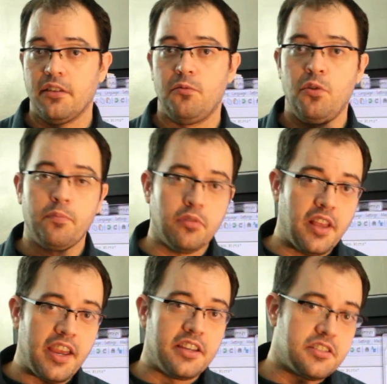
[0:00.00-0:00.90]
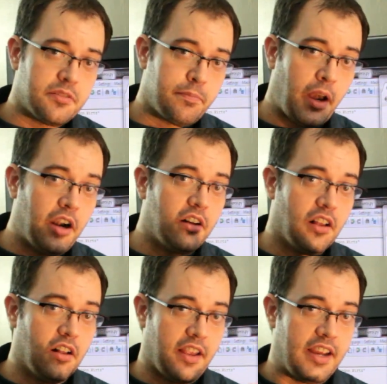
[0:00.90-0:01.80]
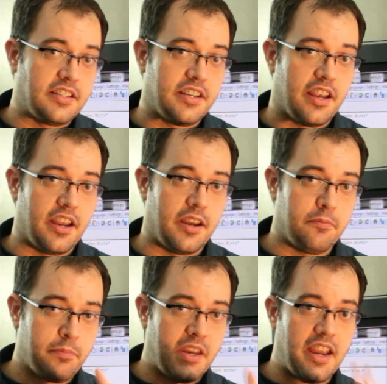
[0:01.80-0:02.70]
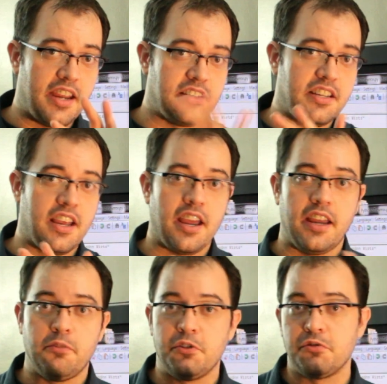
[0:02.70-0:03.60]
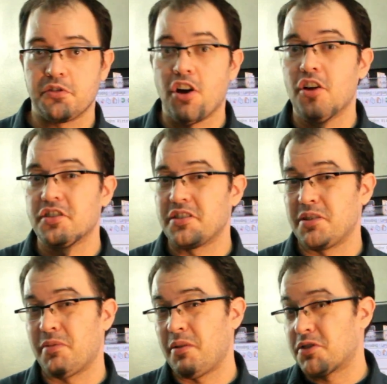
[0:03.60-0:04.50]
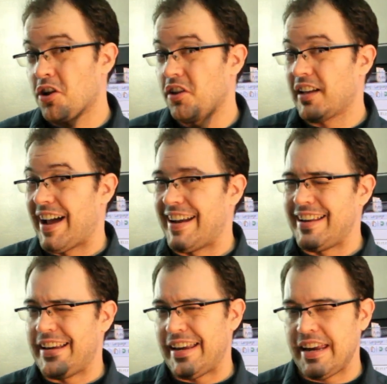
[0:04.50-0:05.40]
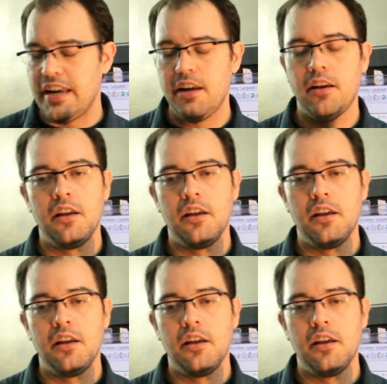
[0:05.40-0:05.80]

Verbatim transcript: replaced parallel ATA, PATA, which was also sometimes called IDE,